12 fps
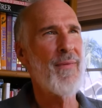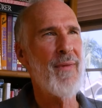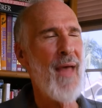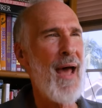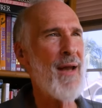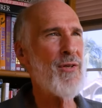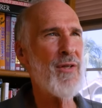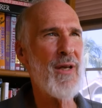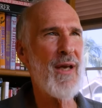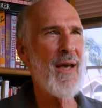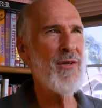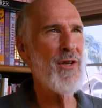that isn't the
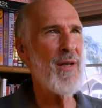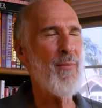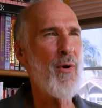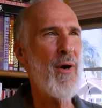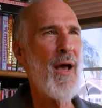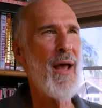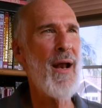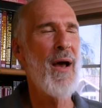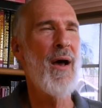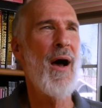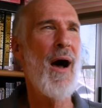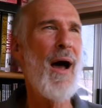case anymore. And
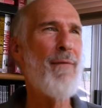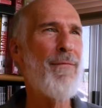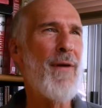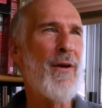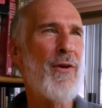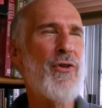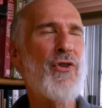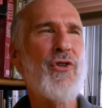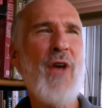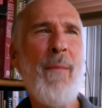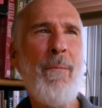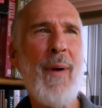I figured
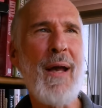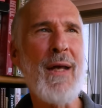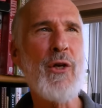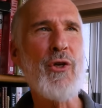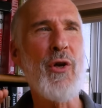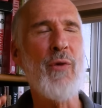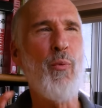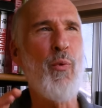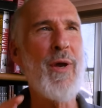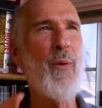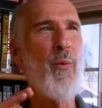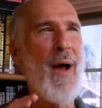somebody should
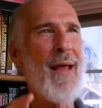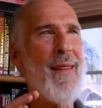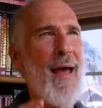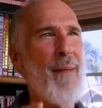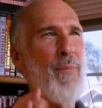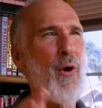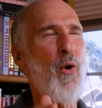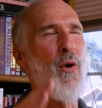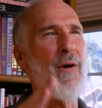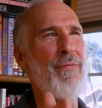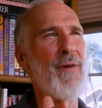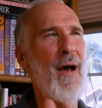rewrite that book,
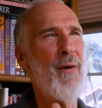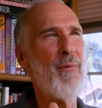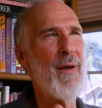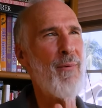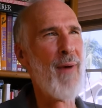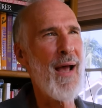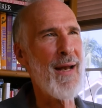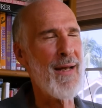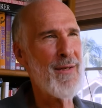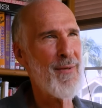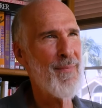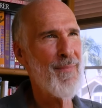or if not rewrite
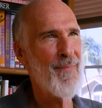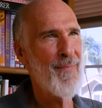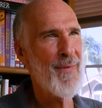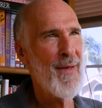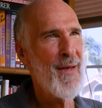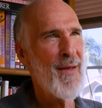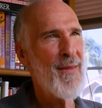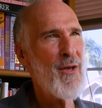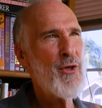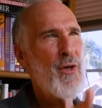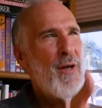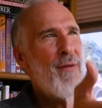it, they
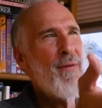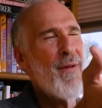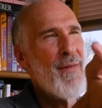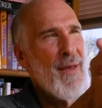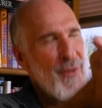should, in, they